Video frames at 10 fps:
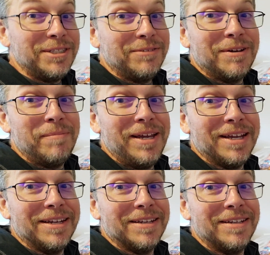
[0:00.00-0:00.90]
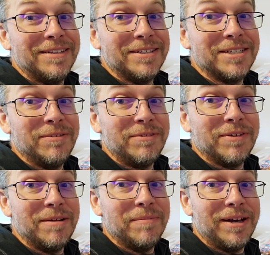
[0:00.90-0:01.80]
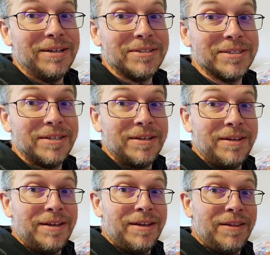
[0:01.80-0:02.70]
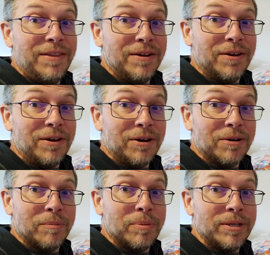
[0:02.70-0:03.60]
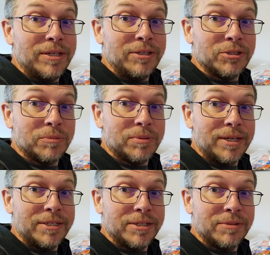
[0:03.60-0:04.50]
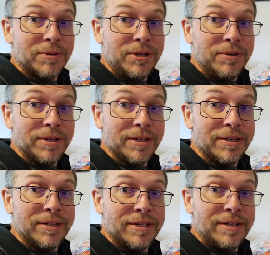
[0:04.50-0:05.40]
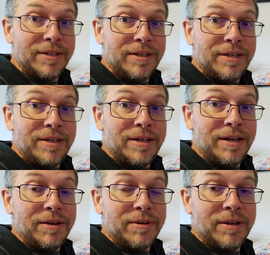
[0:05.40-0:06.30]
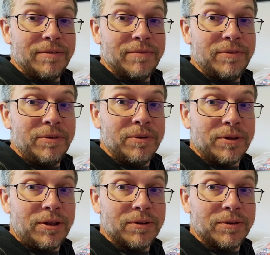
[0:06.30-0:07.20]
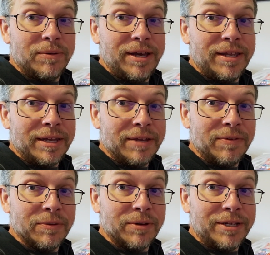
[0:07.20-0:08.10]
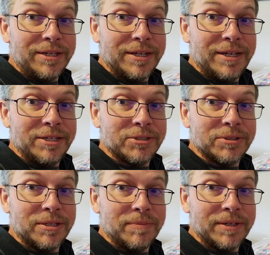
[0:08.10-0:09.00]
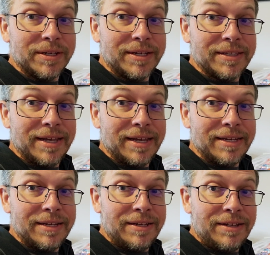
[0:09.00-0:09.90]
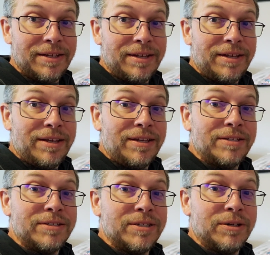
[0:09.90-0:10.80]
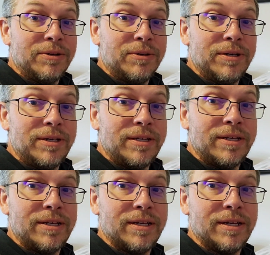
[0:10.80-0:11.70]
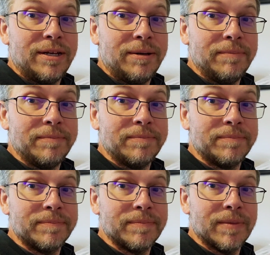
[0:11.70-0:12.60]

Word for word: We'll see if I make it this seventy-five miles. There are potential places where you can uh, get food along the way, like if you're willing to hitch or something like that. So um,